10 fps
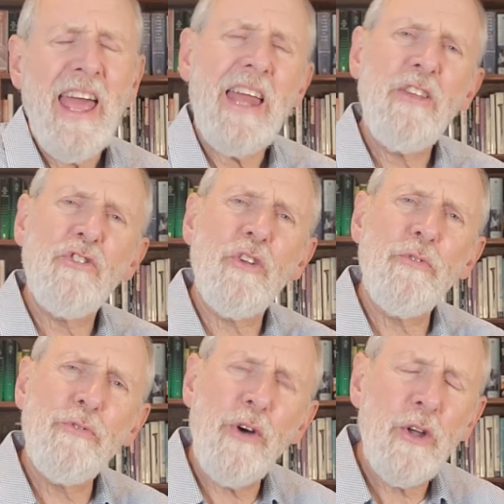And
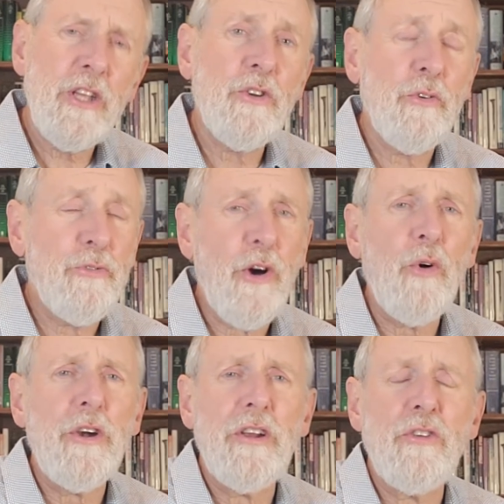he
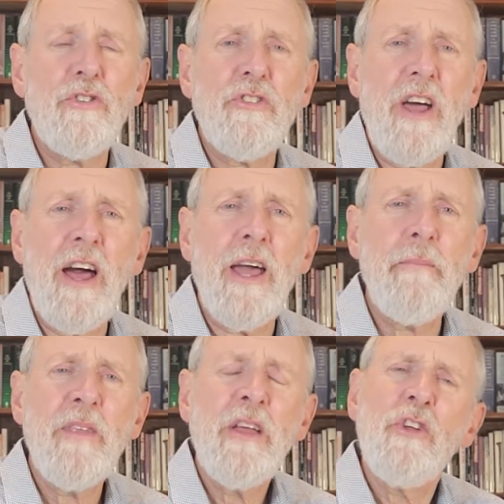devoted his
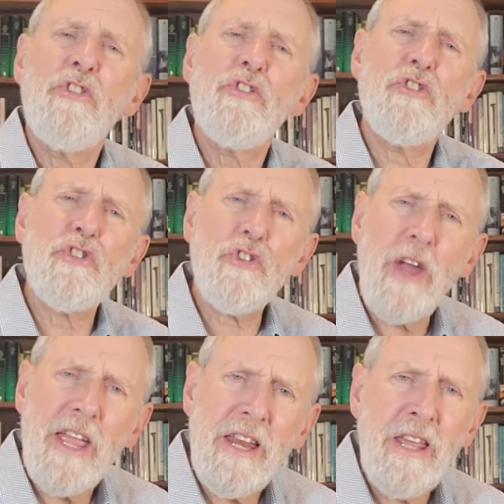time to
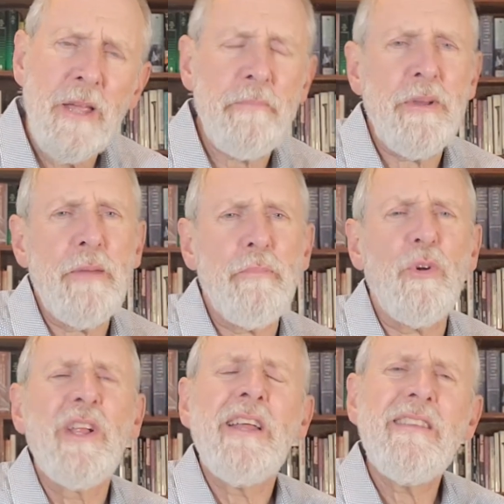training people,